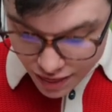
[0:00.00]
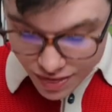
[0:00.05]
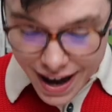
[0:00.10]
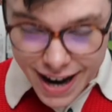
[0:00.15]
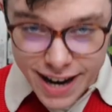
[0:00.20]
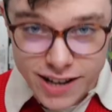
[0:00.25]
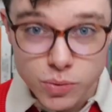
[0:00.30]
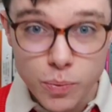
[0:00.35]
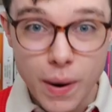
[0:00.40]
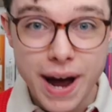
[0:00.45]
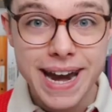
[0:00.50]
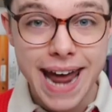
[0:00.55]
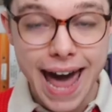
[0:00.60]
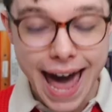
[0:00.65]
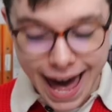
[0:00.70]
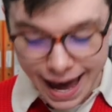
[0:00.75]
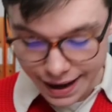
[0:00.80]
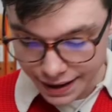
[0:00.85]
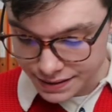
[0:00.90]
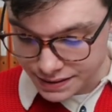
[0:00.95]
That is when
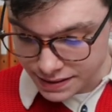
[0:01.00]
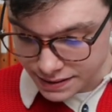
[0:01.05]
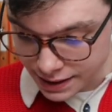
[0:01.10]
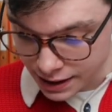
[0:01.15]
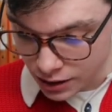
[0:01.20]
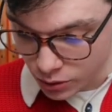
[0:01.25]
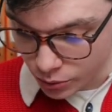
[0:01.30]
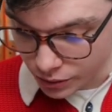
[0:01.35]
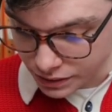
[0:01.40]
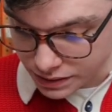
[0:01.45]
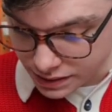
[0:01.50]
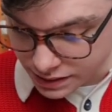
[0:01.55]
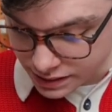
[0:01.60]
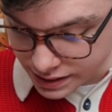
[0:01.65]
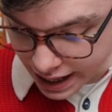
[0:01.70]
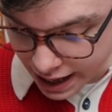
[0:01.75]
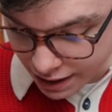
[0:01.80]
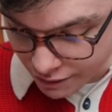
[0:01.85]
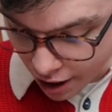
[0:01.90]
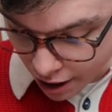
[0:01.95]
x is equal to
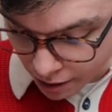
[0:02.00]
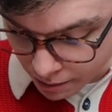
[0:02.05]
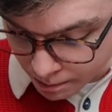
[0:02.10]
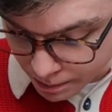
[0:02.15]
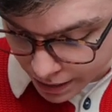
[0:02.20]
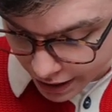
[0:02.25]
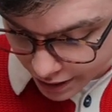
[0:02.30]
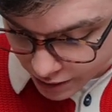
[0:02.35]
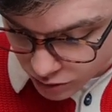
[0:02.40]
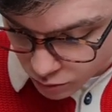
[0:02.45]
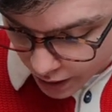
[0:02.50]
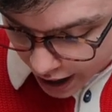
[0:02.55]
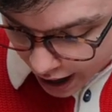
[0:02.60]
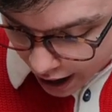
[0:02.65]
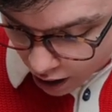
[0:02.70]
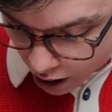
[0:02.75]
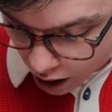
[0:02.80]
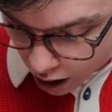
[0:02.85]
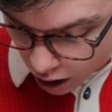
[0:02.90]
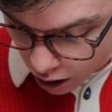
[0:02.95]
zero because we
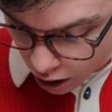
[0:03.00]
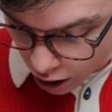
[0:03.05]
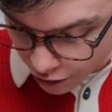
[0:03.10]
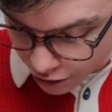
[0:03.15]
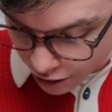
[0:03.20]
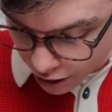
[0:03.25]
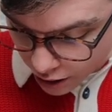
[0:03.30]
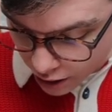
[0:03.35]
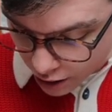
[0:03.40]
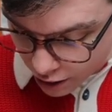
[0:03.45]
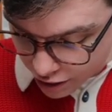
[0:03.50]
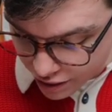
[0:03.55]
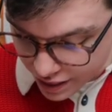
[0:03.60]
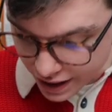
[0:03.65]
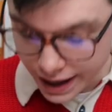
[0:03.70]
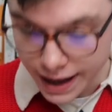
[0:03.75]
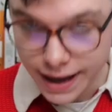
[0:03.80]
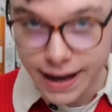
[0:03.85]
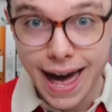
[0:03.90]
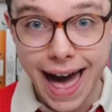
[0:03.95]
are on
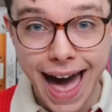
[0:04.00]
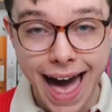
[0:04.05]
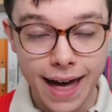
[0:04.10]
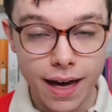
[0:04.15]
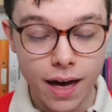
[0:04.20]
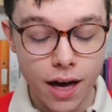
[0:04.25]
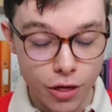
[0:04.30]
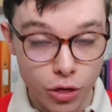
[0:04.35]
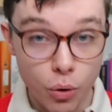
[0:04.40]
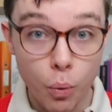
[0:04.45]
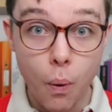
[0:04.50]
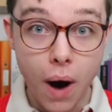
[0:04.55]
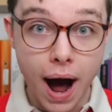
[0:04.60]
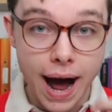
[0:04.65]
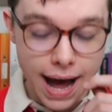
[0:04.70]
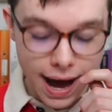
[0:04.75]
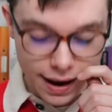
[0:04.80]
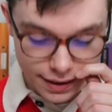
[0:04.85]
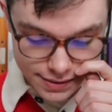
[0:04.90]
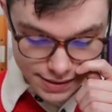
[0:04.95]
the, uh, uh, the
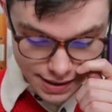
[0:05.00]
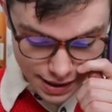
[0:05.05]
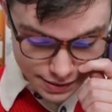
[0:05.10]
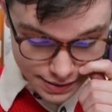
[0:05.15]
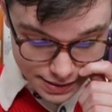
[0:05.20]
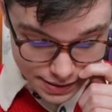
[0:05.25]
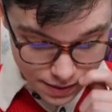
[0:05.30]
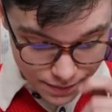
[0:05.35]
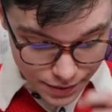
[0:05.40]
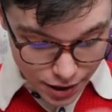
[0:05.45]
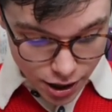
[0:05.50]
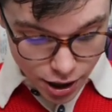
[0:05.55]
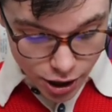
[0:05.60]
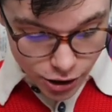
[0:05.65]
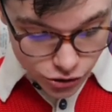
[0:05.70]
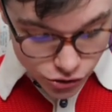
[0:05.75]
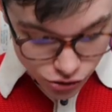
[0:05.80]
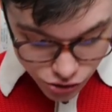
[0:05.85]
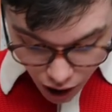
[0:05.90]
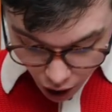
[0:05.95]
y-axis.
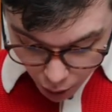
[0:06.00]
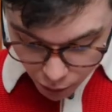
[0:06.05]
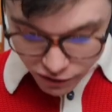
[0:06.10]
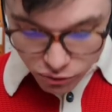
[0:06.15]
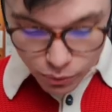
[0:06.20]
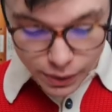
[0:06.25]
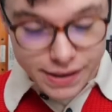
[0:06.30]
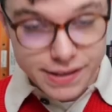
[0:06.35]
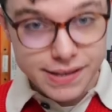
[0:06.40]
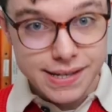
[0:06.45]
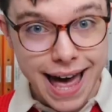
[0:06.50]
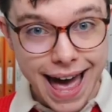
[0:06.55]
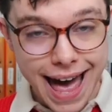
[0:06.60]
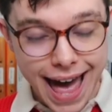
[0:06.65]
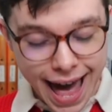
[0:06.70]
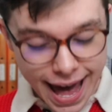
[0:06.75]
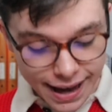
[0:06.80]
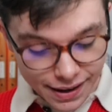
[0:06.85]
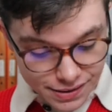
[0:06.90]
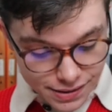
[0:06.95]
So if we set
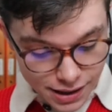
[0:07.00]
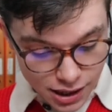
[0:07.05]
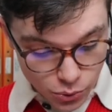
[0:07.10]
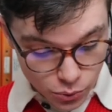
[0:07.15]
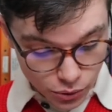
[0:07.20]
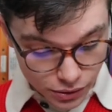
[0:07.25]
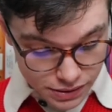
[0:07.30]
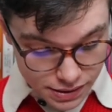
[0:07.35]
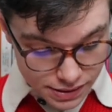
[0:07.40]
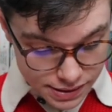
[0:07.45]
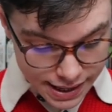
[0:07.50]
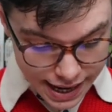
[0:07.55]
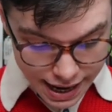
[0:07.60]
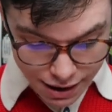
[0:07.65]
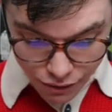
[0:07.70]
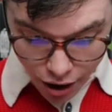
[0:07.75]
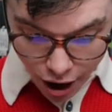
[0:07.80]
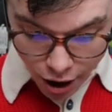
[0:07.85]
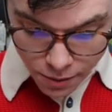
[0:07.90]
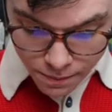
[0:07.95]
x equal to
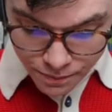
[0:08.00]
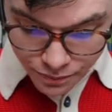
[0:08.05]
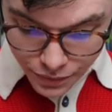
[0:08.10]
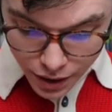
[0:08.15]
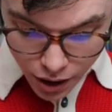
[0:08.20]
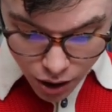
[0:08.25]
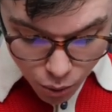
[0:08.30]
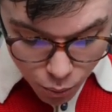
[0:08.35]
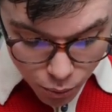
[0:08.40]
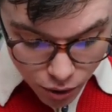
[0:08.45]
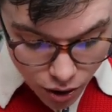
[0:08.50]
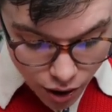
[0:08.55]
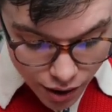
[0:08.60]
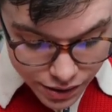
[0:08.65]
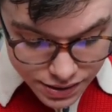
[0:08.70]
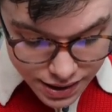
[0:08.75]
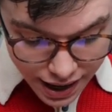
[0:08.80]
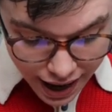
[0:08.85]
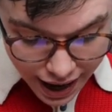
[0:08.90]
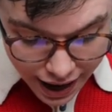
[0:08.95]
zero, we're
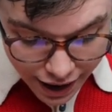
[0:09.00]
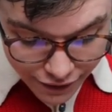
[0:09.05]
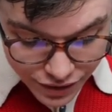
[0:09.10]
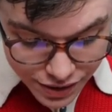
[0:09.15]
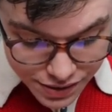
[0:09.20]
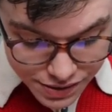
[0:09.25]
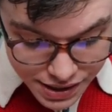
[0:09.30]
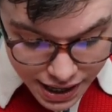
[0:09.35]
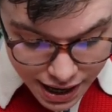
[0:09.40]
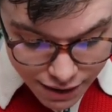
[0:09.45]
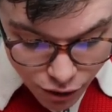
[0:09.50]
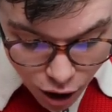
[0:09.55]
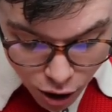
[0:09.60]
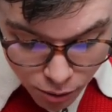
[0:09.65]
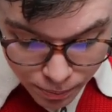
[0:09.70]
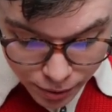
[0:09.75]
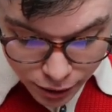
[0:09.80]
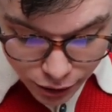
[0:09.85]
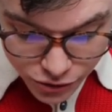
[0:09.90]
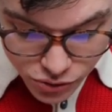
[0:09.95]
going to have zero
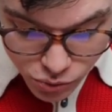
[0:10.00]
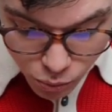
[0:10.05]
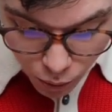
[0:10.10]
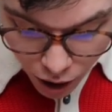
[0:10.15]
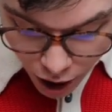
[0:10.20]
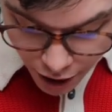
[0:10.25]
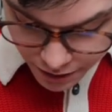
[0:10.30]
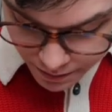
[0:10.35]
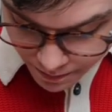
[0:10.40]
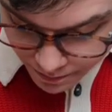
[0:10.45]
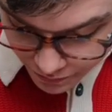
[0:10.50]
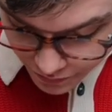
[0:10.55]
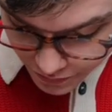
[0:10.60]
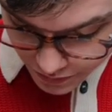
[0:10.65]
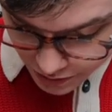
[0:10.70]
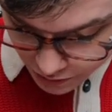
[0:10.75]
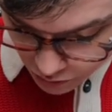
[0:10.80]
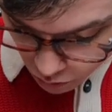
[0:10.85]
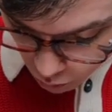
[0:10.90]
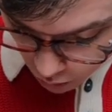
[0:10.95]
plus one.
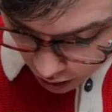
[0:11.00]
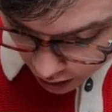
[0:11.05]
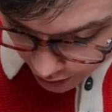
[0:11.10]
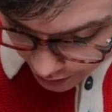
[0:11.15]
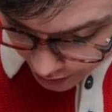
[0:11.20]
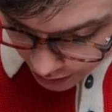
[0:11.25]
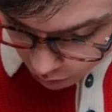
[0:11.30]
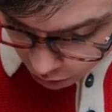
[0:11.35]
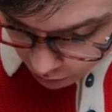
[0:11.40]
So y